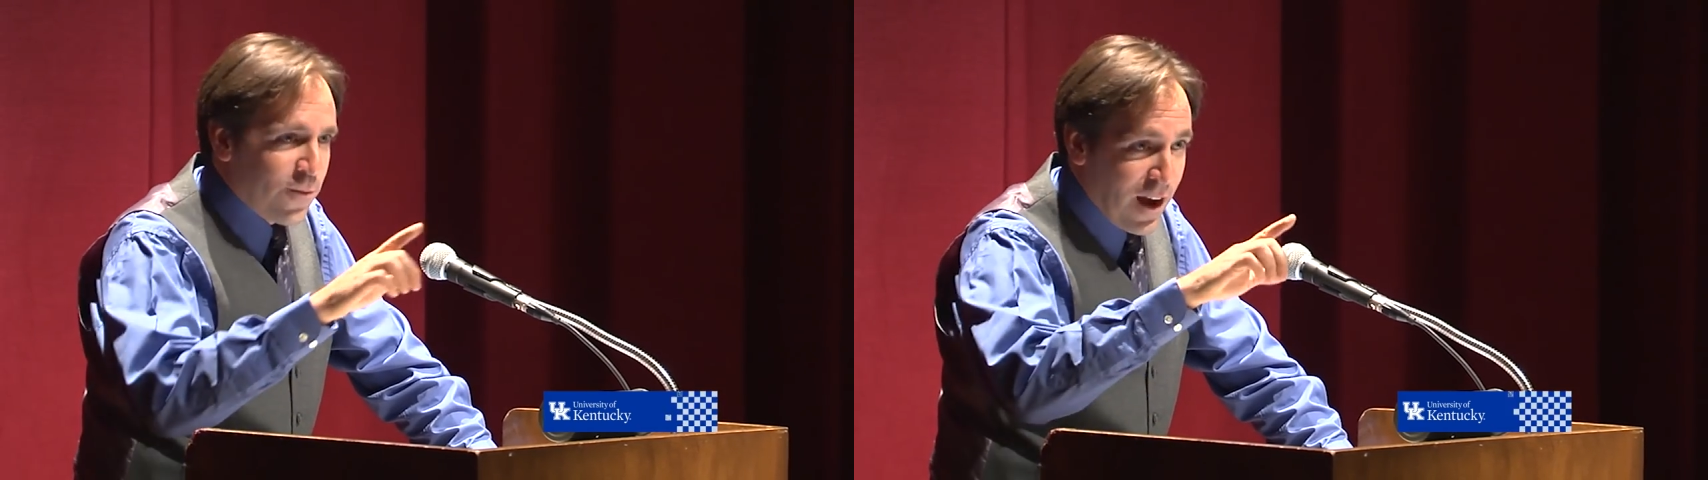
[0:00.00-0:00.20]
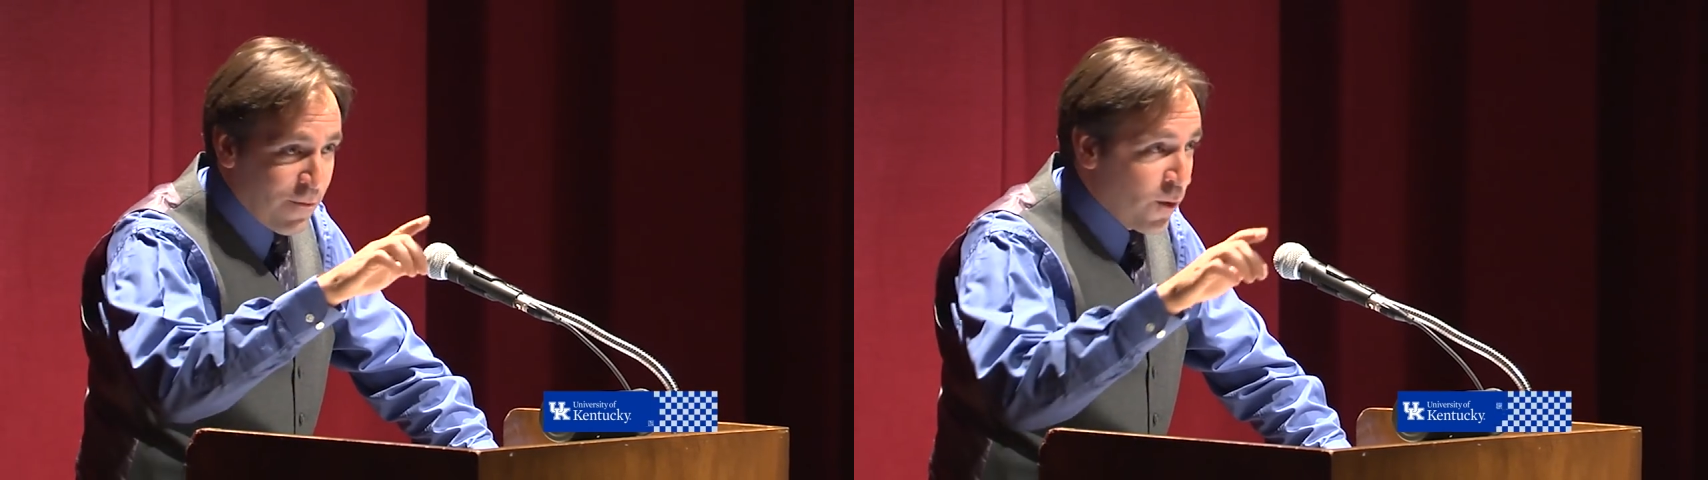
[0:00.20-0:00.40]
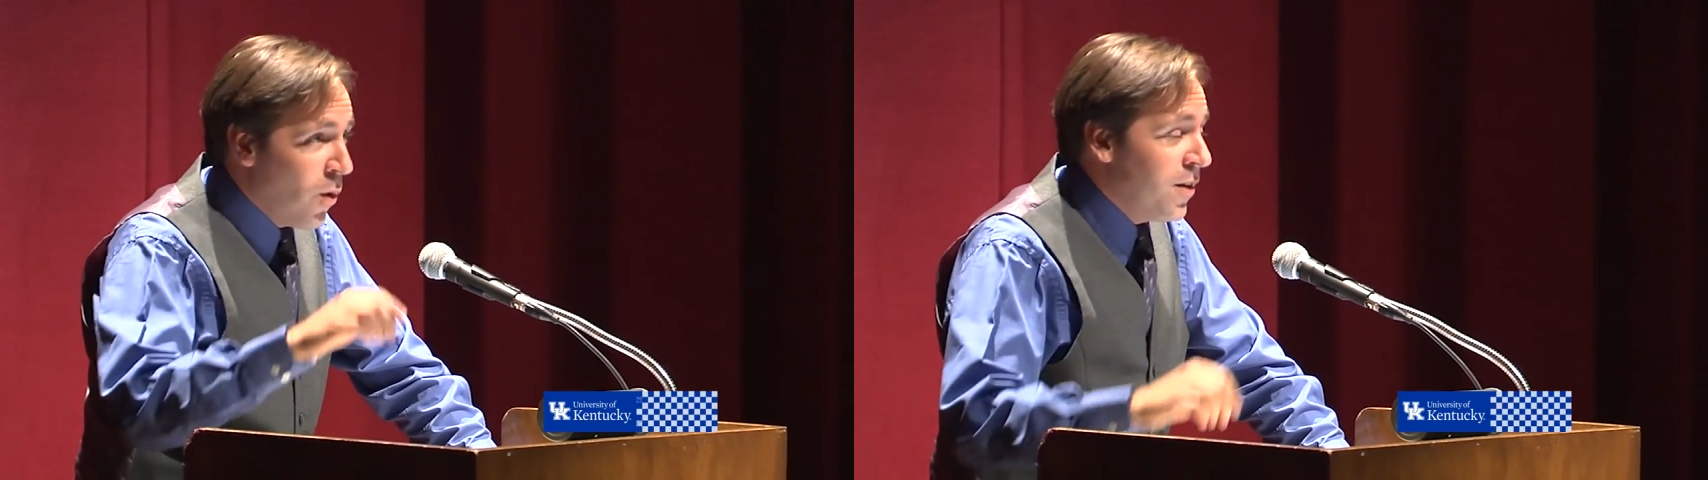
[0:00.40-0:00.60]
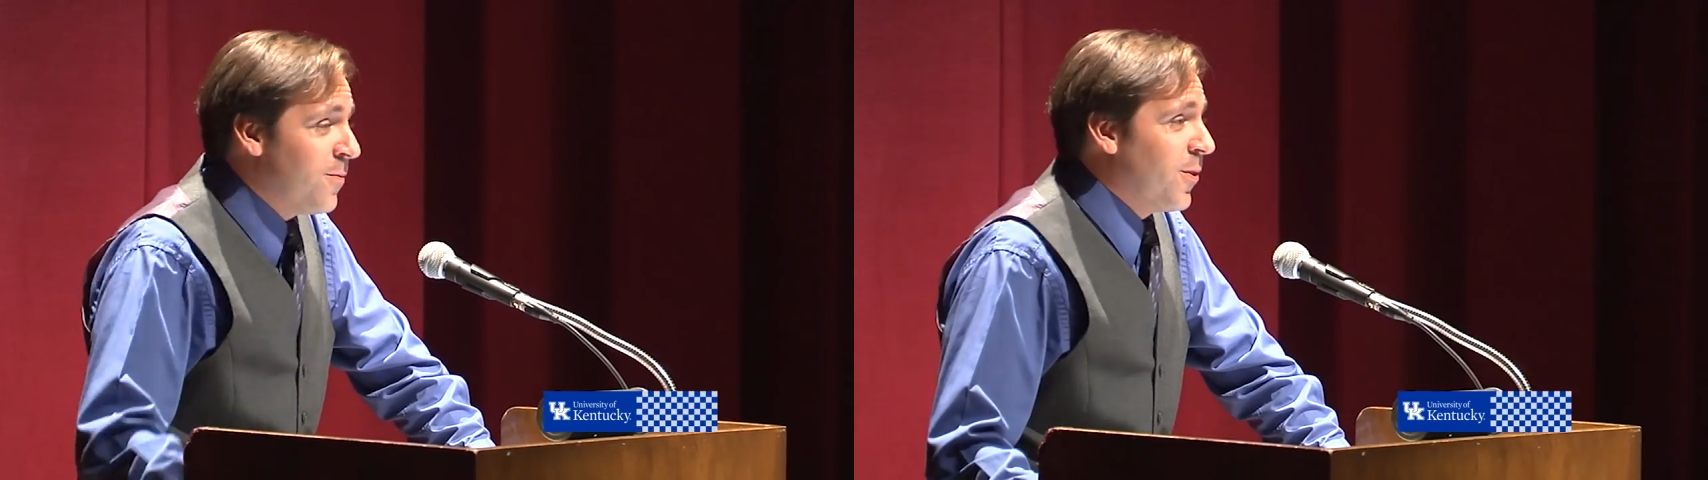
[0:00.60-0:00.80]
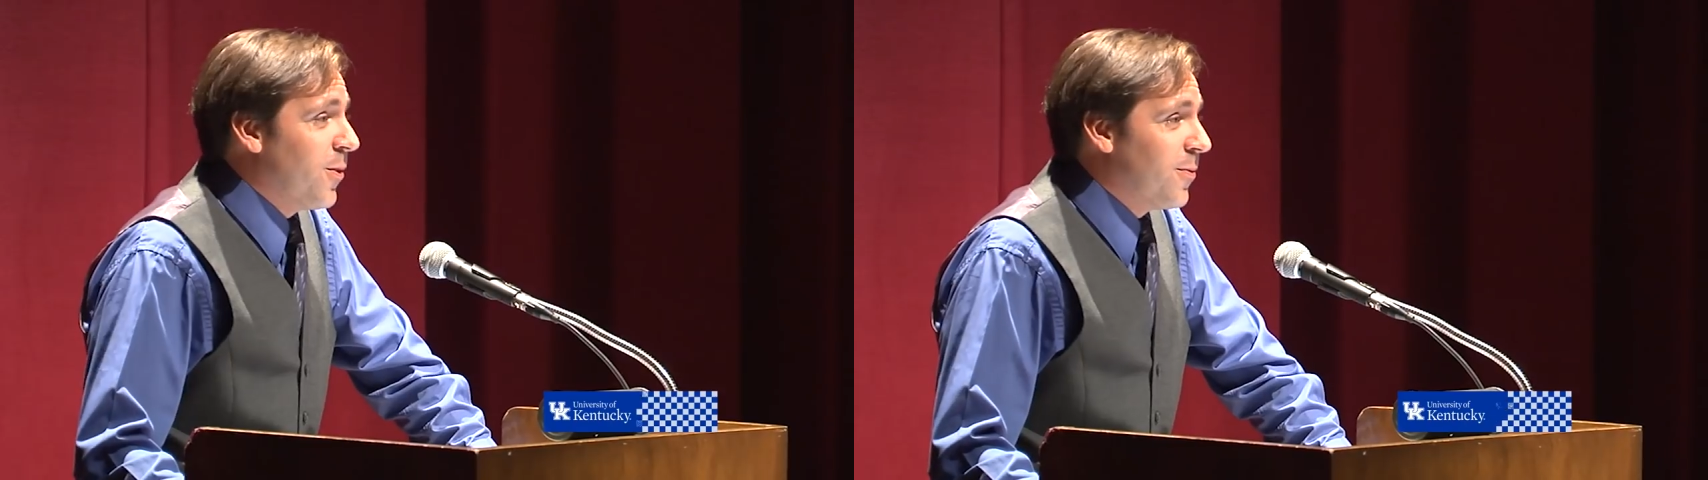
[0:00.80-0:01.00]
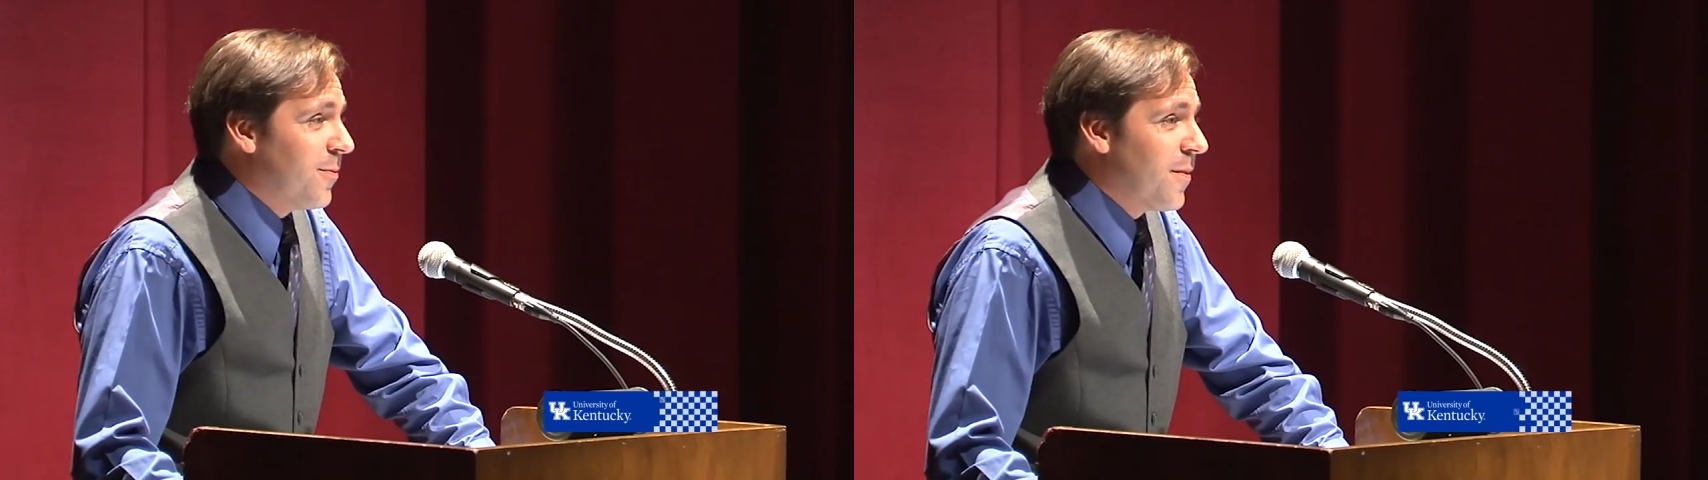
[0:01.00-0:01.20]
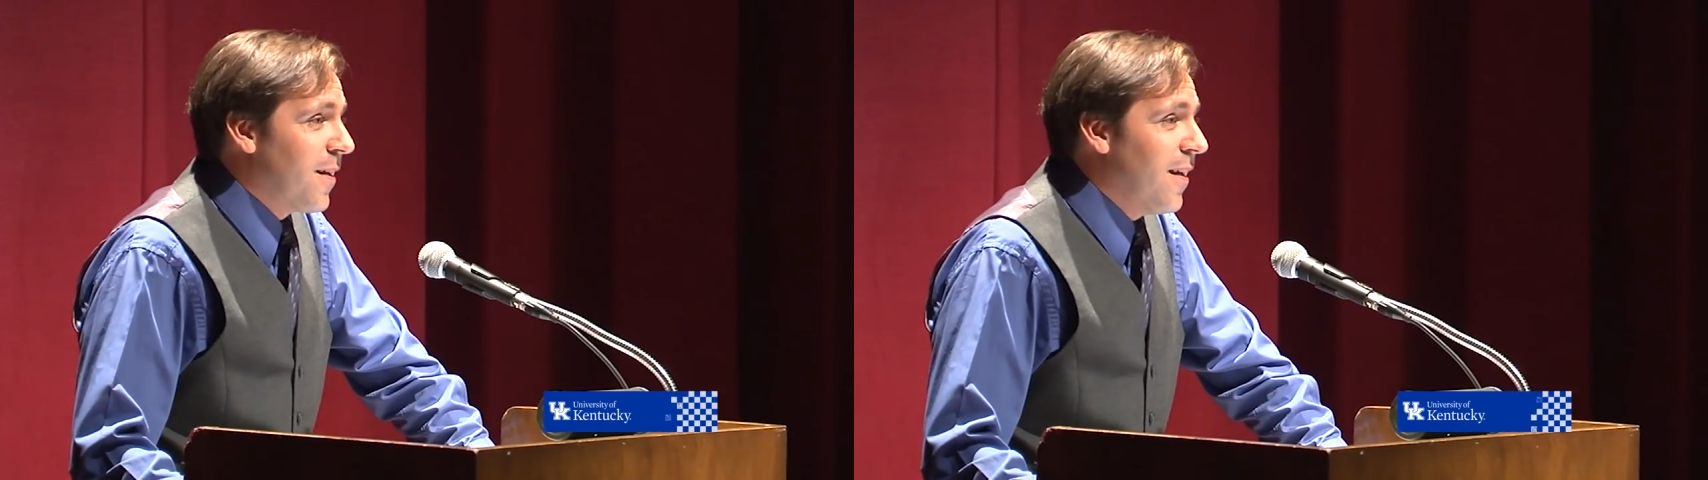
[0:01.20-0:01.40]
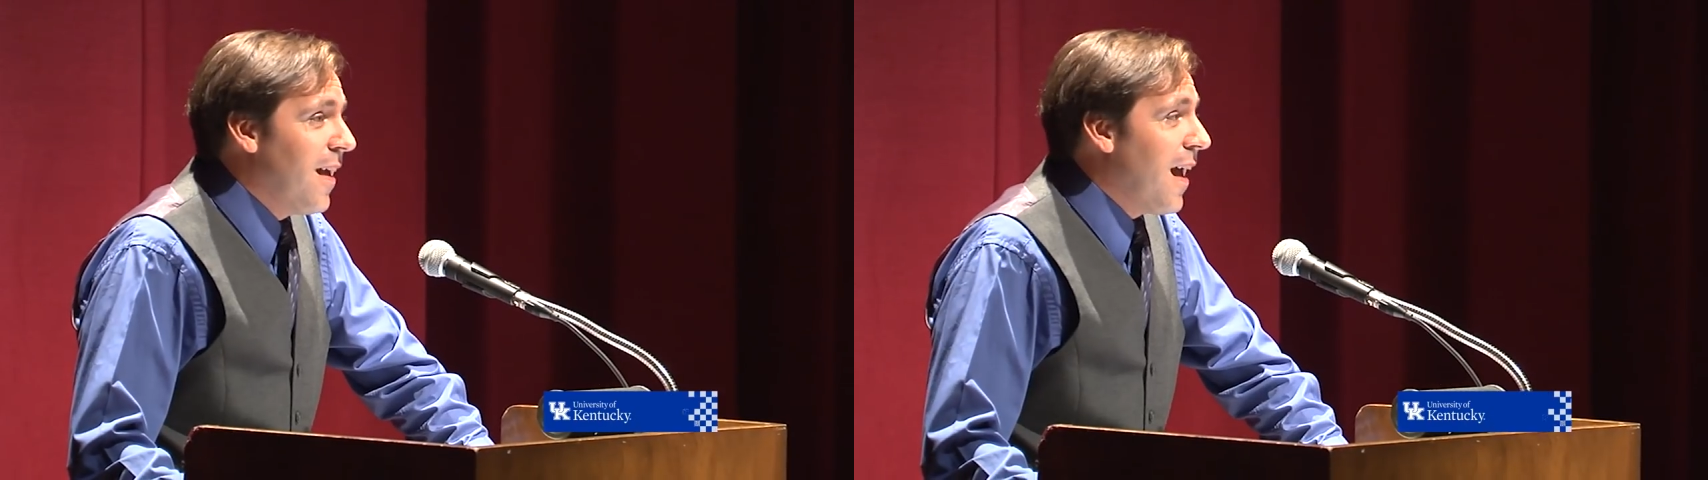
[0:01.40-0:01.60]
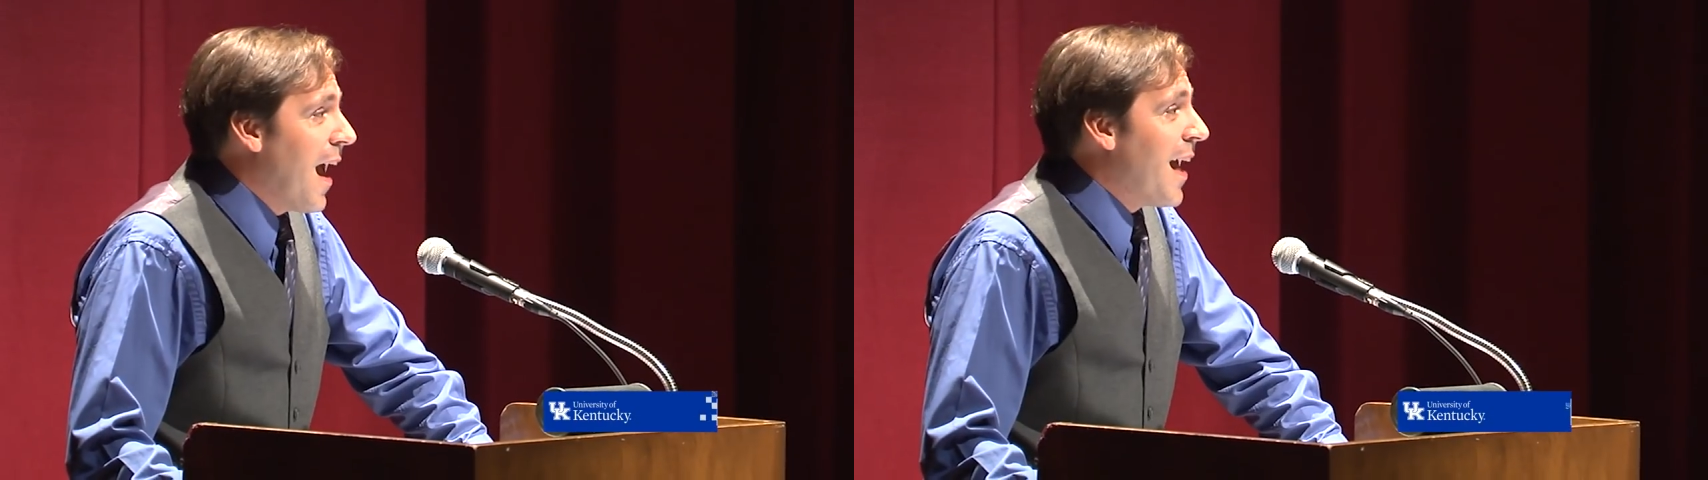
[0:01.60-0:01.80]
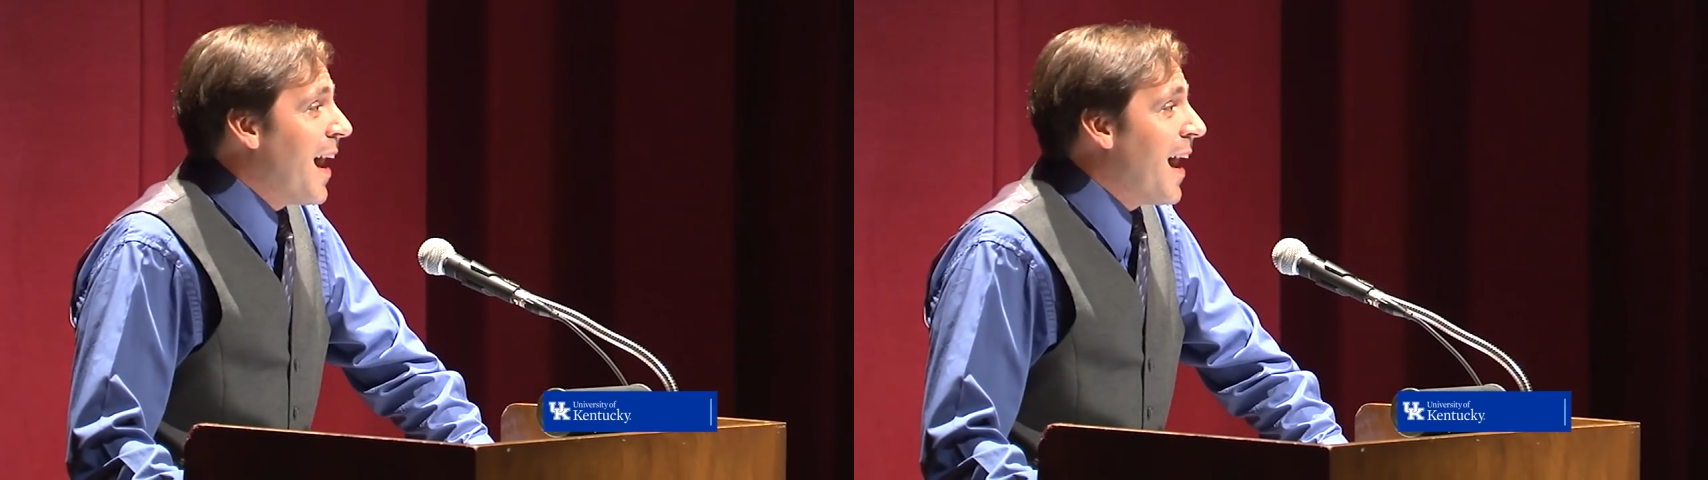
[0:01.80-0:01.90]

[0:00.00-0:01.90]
to blend the entertainment and the